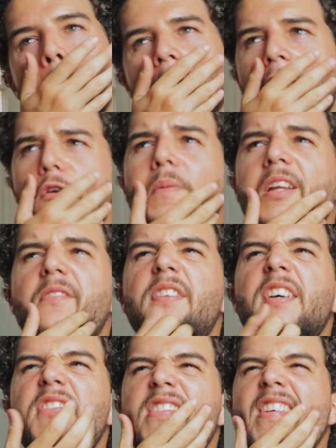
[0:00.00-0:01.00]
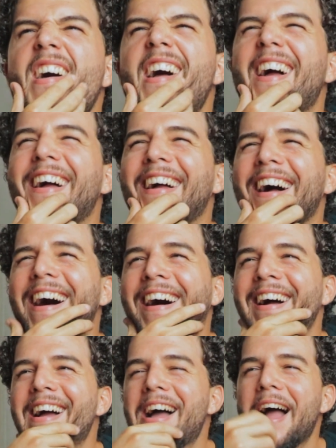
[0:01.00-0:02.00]
Can you believe this?
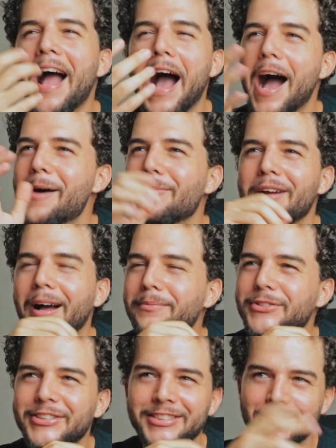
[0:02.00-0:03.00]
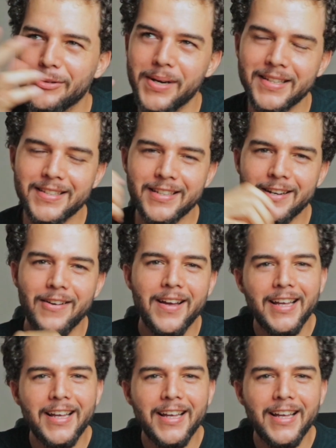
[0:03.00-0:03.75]
I'm just crazy, you know.